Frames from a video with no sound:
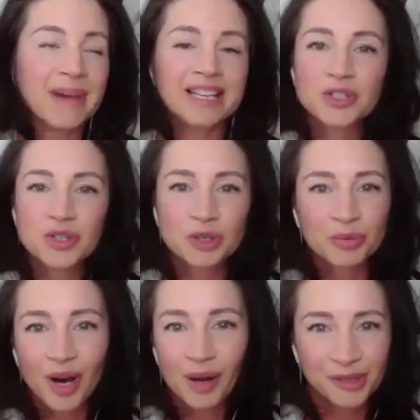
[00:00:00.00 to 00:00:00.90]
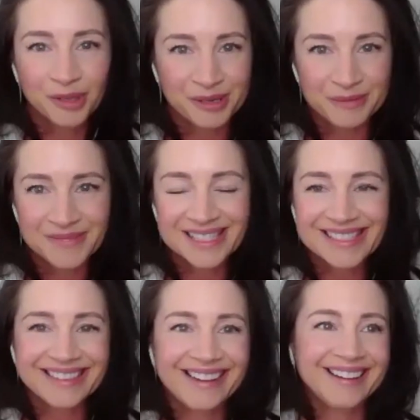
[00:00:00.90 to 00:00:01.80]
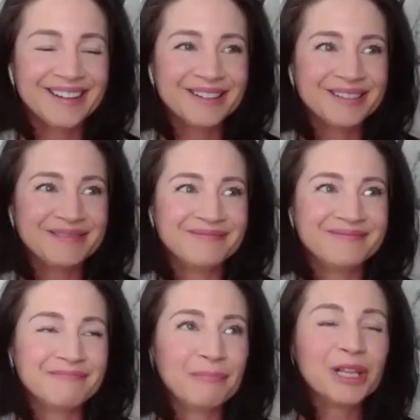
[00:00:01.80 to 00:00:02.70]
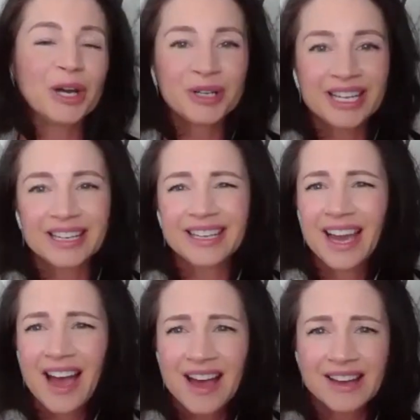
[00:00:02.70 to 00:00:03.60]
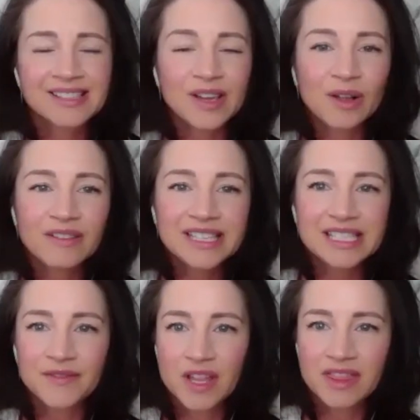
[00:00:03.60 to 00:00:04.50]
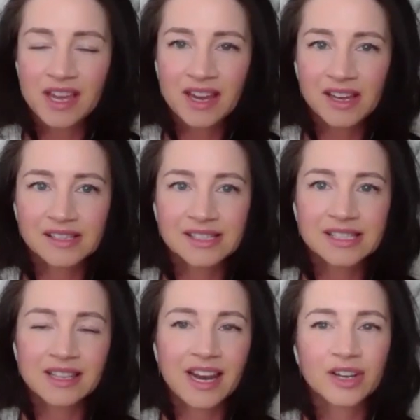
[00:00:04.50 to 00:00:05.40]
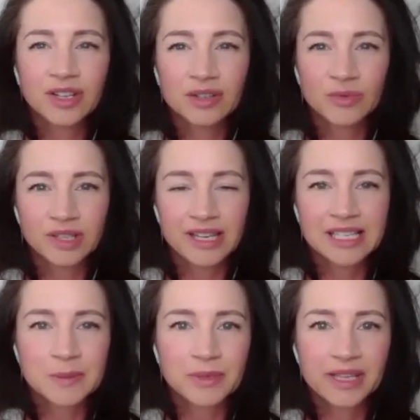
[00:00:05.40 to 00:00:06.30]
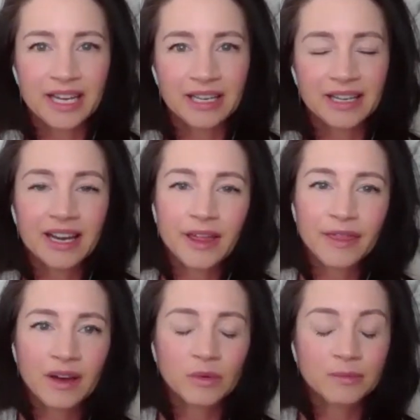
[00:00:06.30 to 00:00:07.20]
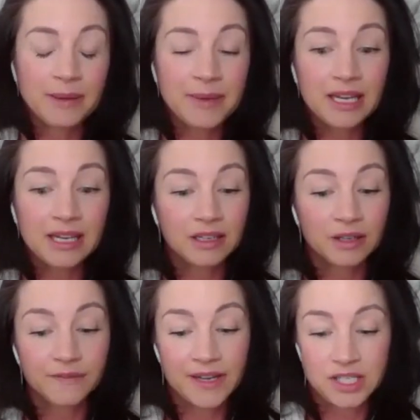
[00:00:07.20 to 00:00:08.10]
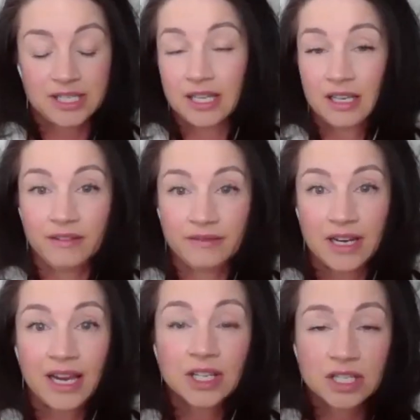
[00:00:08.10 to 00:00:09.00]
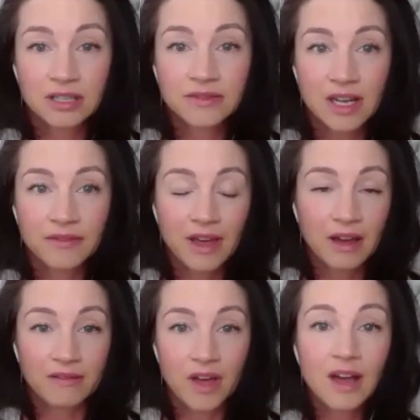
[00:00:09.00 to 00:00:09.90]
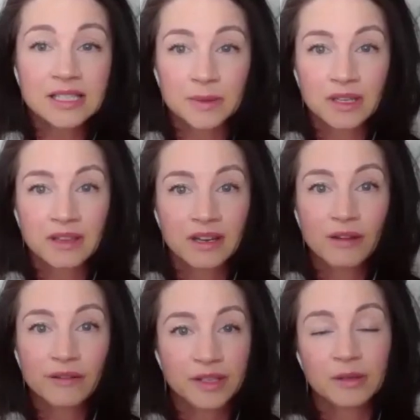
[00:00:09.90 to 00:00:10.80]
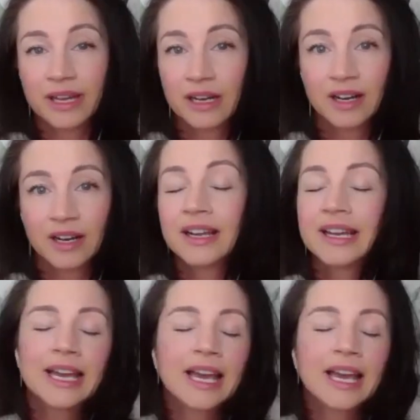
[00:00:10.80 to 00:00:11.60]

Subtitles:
menstrual problems, bloating, gas, all of these different things that I couldn't really explain. And I thought, well, maybe, you know, if I just get off night shift out of the hospital, then I'll feel better.